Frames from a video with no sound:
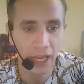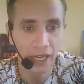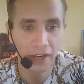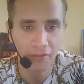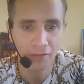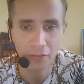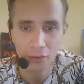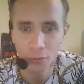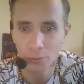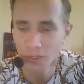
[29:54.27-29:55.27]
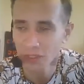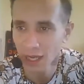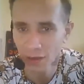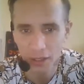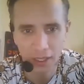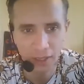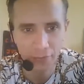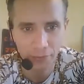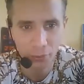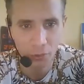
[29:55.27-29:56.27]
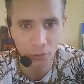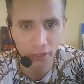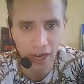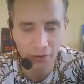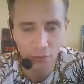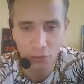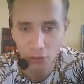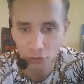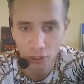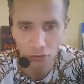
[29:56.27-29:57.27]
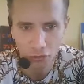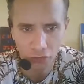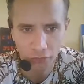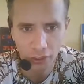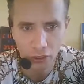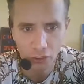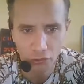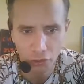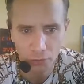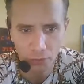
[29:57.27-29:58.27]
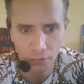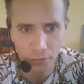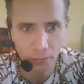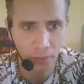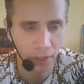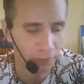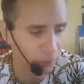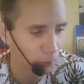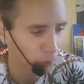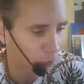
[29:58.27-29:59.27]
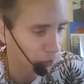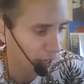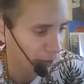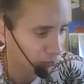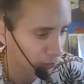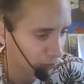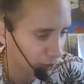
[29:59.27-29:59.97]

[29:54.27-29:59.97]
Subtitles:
And another film is out, a film called Carol. It looks like a really good Christmas film. A film called Carol.